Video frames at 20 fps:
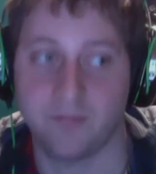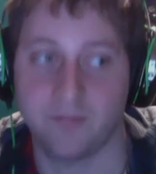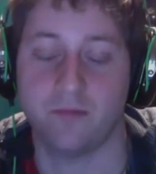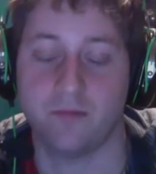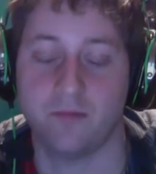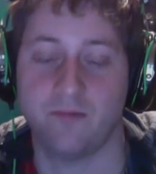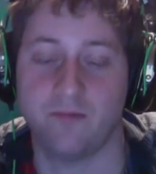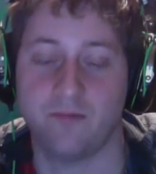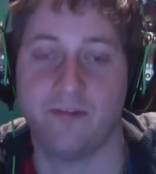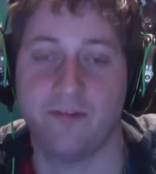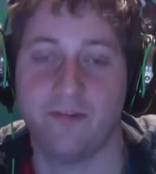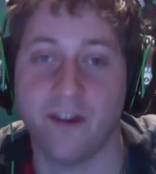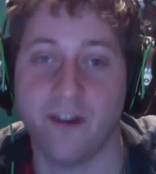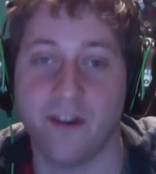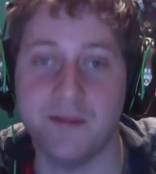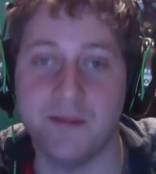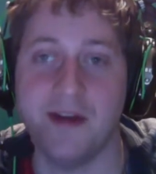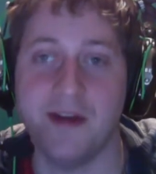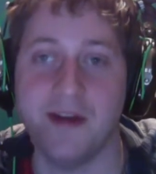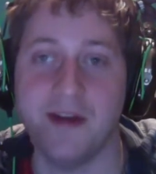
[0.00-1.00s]

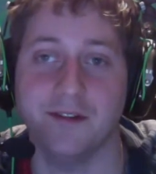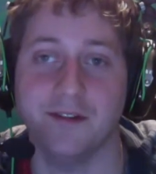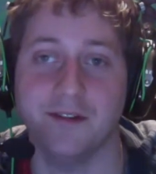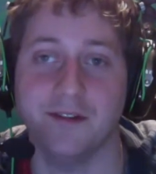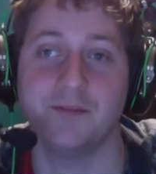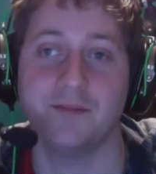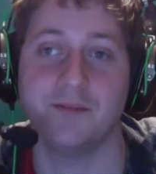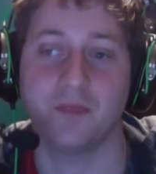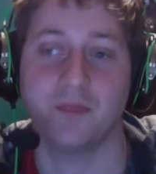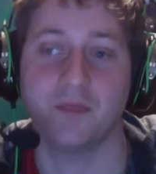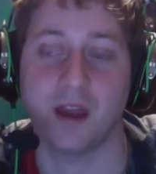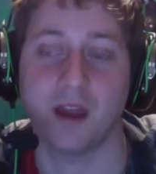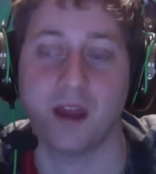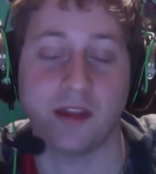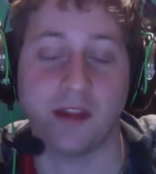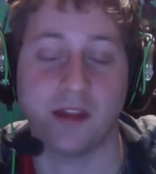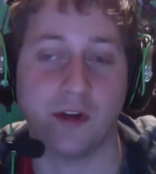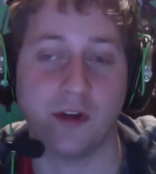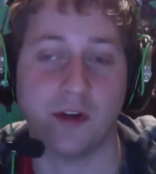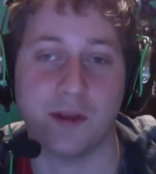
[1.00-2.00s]
fundamentals. I'm
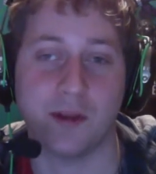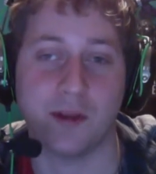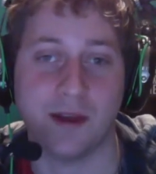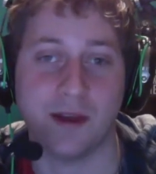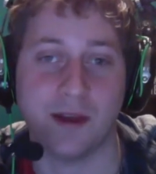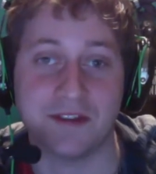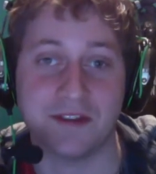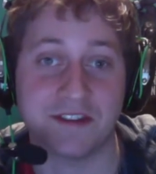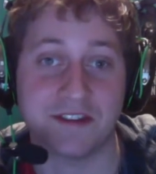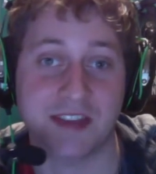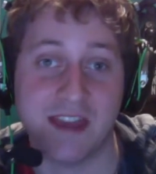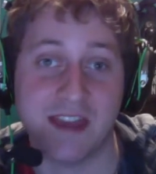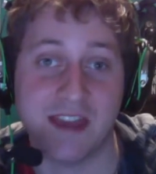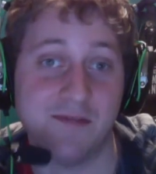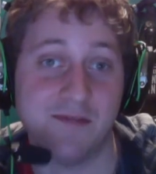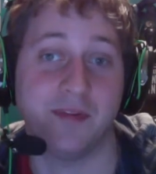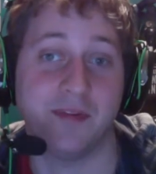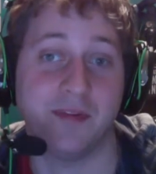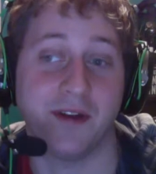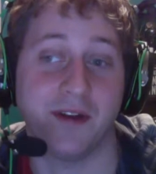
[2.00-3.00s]
not talking about the
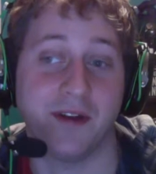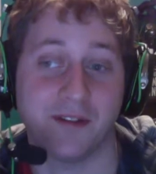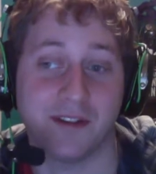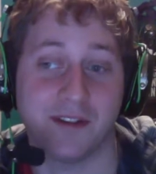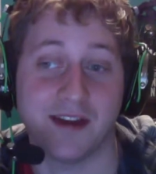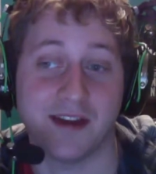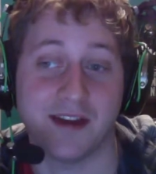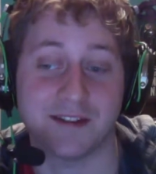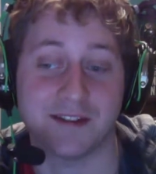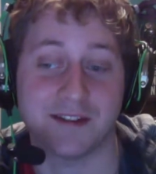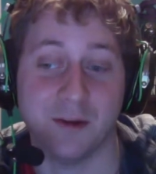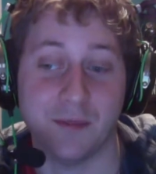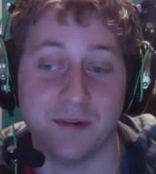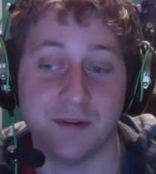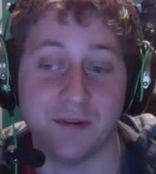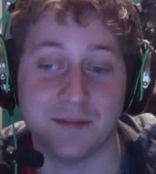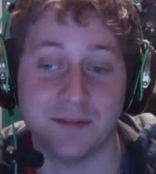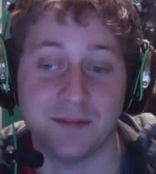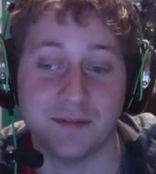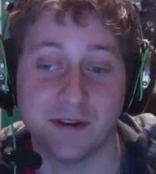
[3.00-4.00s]
Skaven player that has to
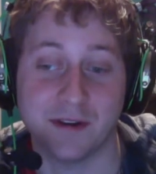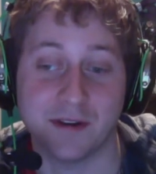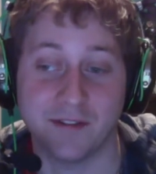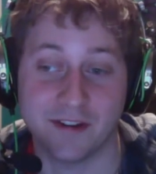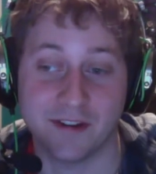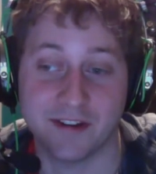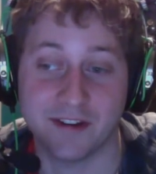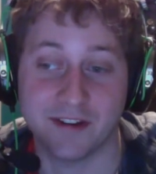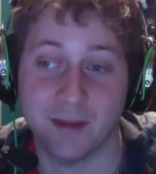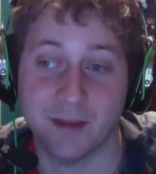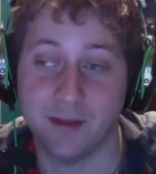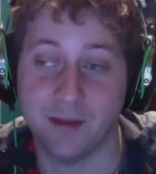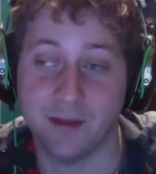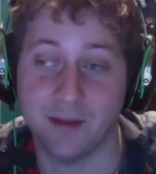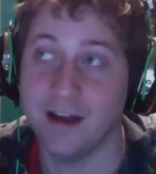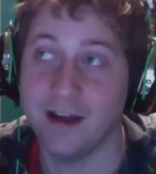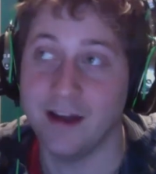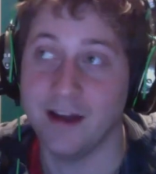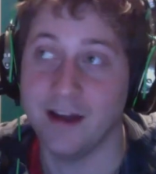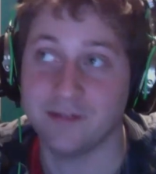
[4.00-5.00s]
open his book every time
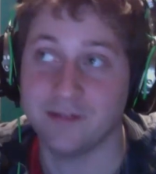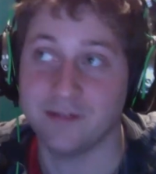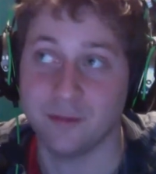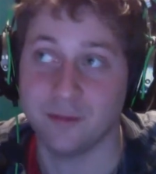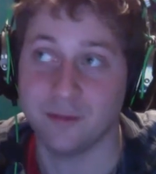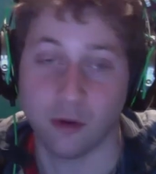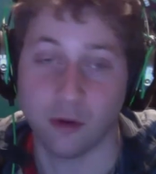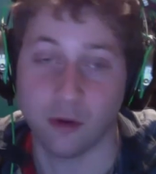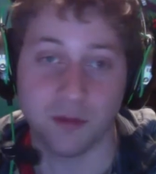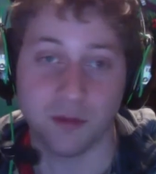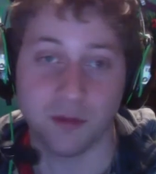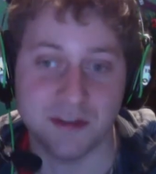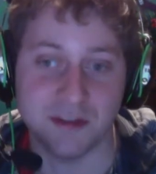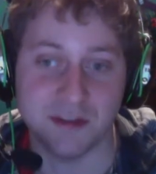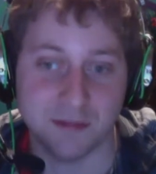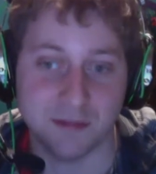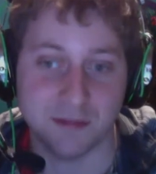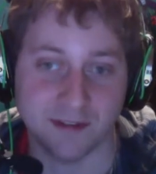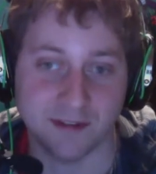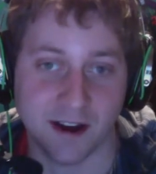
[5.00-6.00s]
a different war machine
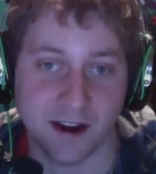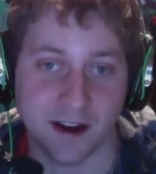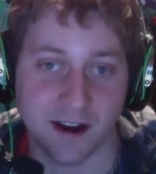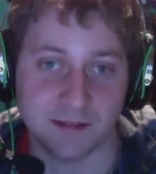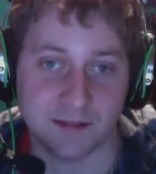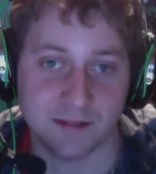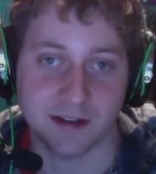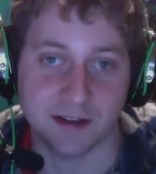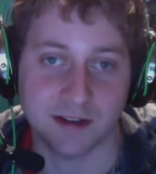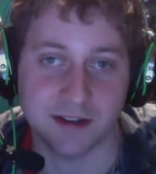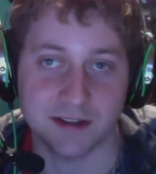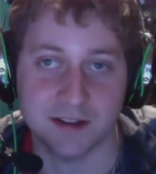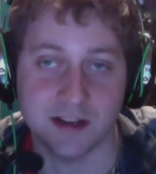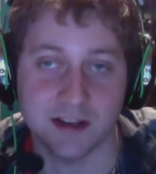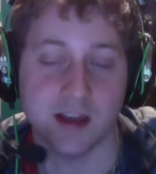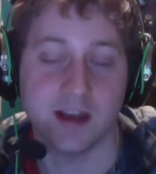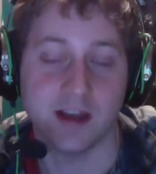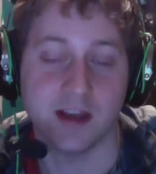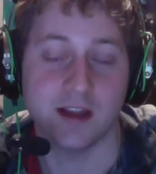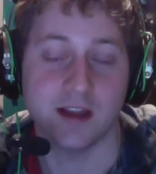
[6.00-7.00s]
misfires because
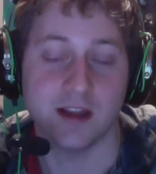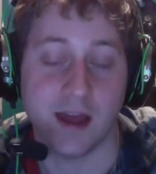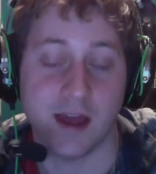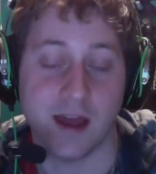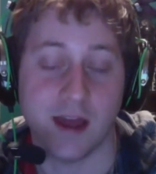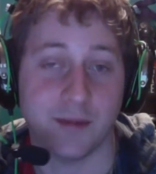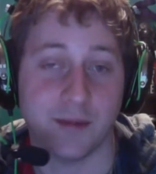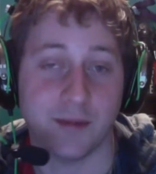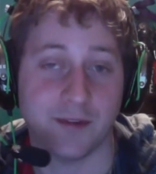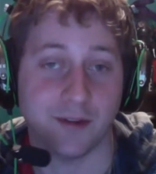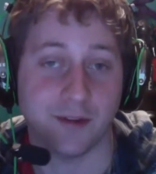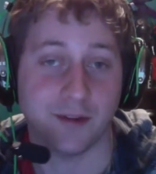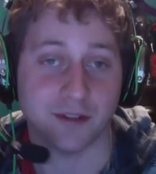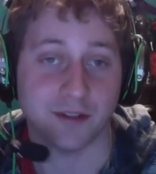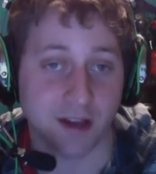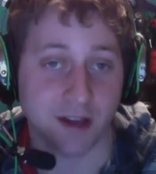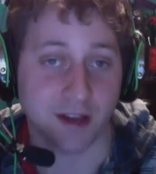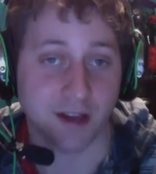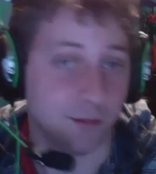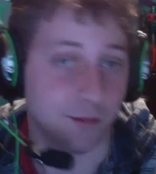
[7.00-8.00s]
that happens all the
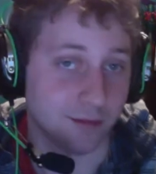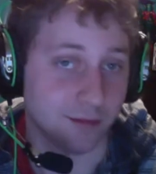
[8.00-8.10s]
time.